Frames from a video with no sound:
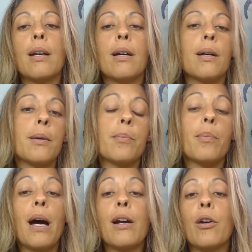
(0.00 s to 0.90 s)

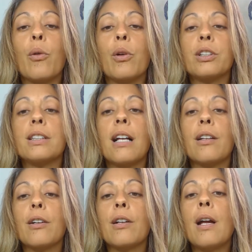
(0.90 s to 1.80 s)
buyer or
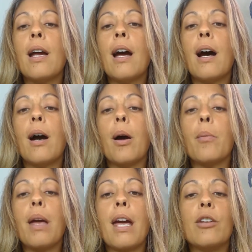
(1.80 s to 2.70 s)
seller.
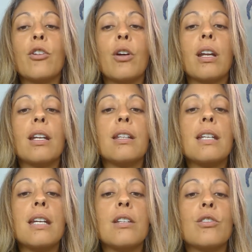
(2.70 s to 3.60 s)
And you're going to
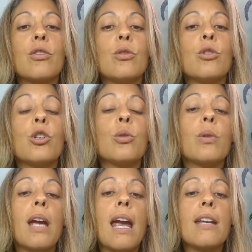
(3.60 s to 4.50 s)
need to
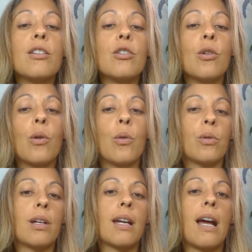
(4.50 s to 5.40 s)
create your
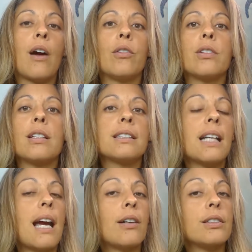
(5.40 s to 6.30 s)
own account. This
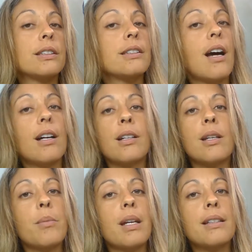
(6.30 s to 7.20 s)
account is not
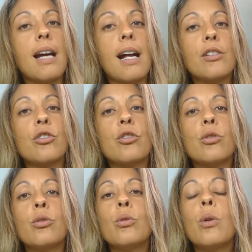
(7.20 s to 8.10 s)
going to be attached
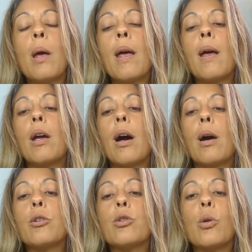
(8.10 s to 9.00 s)
to
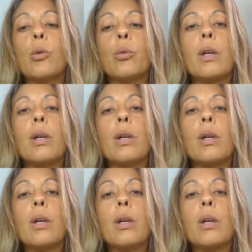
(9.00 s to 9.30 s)
your